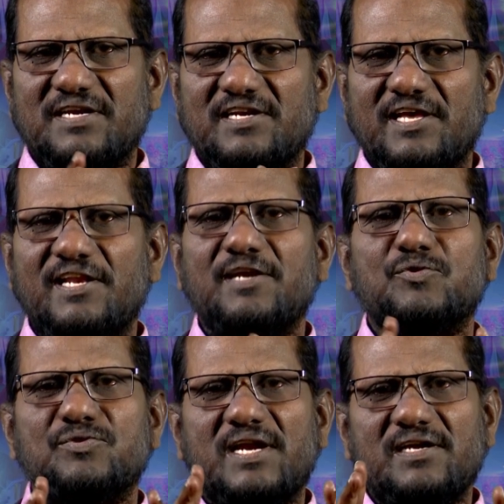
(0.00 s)
pertaining
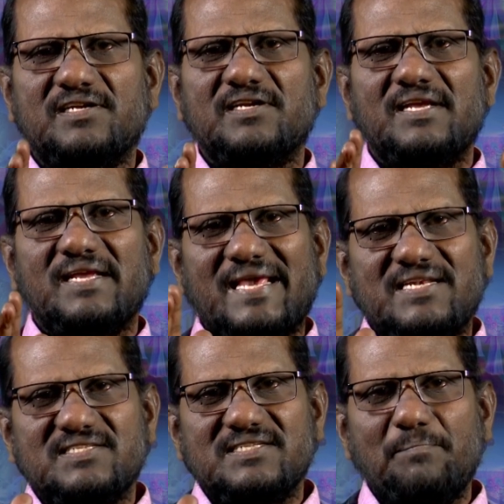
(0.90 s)
to that
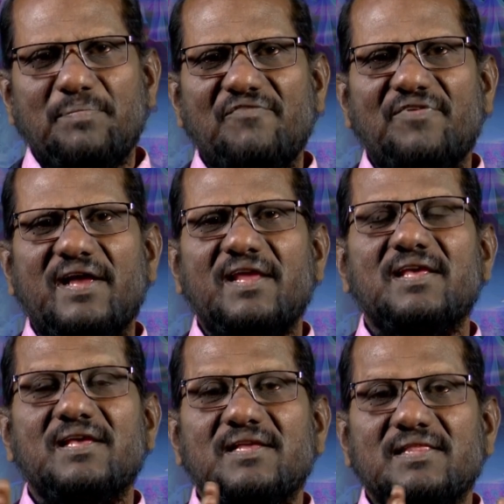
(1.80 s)
can simplify
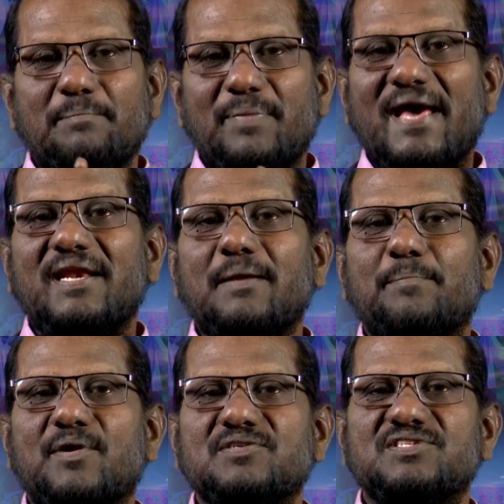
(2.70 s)
the planning
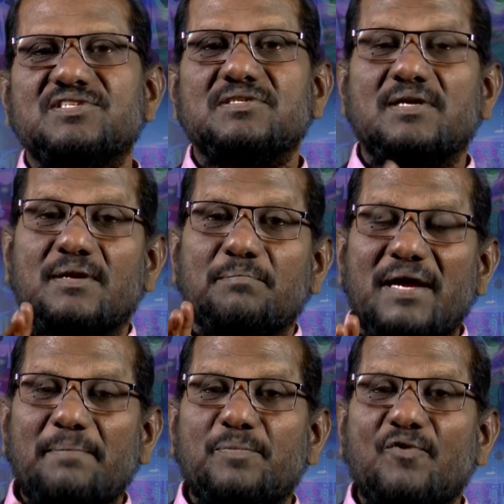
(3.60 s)
process
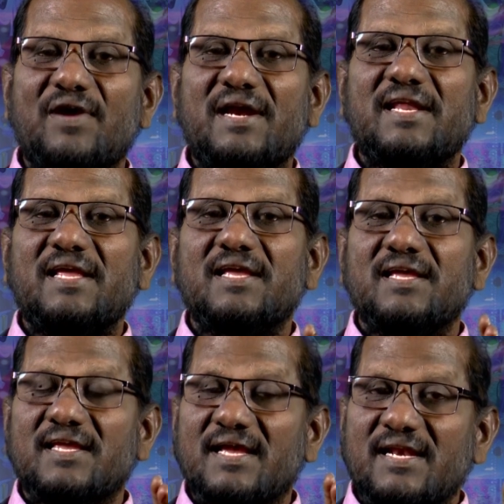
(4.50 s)
by providing
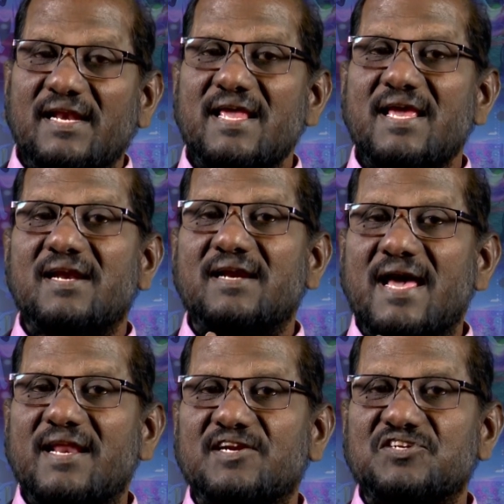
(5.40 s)
a clear
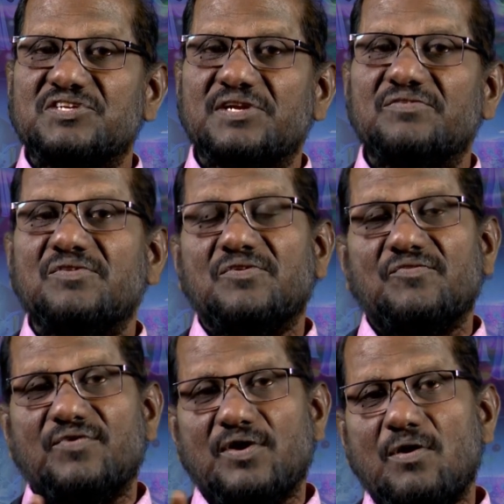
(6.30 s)
direction
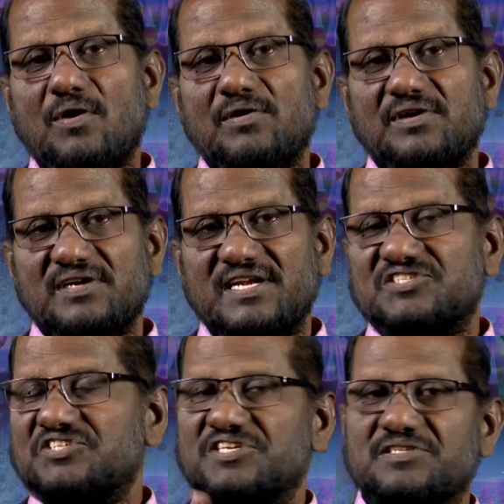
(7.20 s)
for all
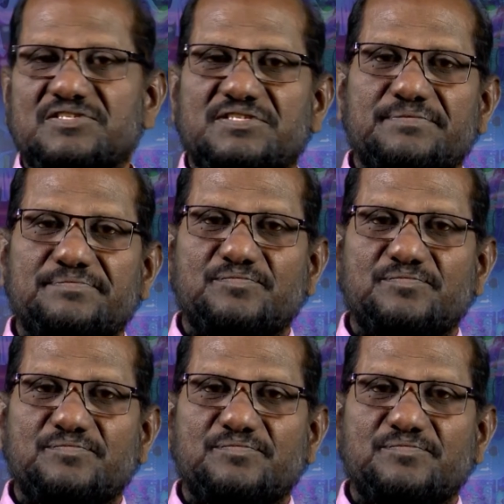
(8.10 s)
decisions.